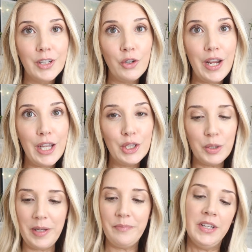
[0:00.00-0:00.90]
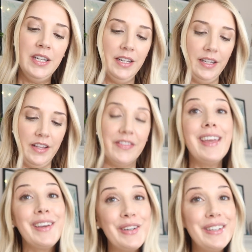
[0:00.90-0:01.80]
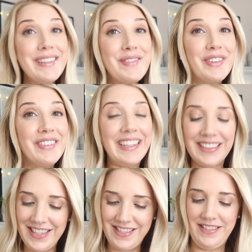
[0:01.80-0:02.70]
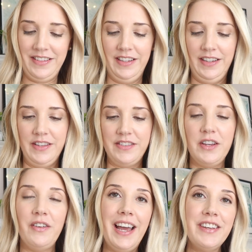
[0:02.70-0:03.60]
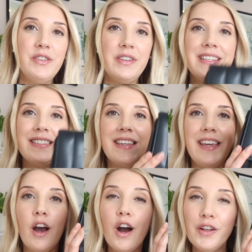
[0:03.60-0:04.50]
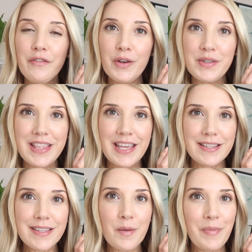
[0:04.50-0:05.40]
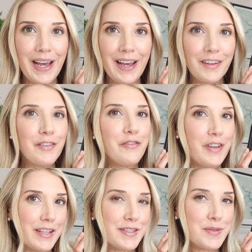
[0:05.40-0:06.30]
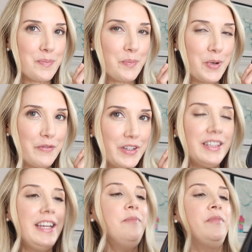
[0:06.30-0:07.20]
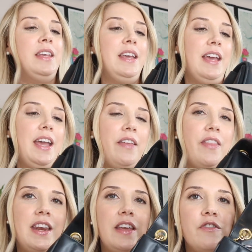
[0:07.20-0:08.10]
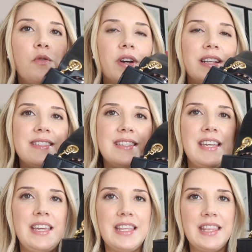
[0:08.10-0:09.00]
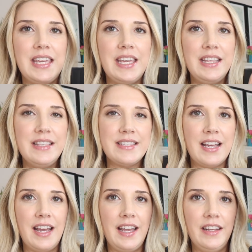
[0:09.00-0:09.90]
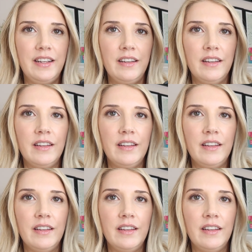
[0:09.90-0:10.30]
gray and gloomy. Thank goodness for ring lights. So as you can see, all of those things in the bag fits perfectly. And then if you wanna see the inside,